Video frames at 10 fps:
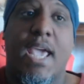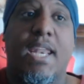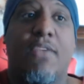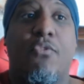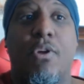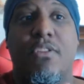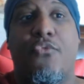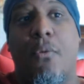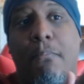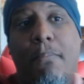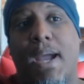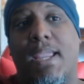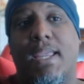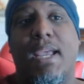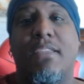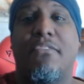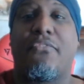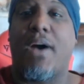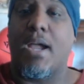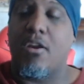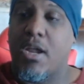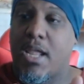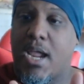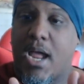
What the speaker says: And if it wasn't for Mike and Ice and Fire,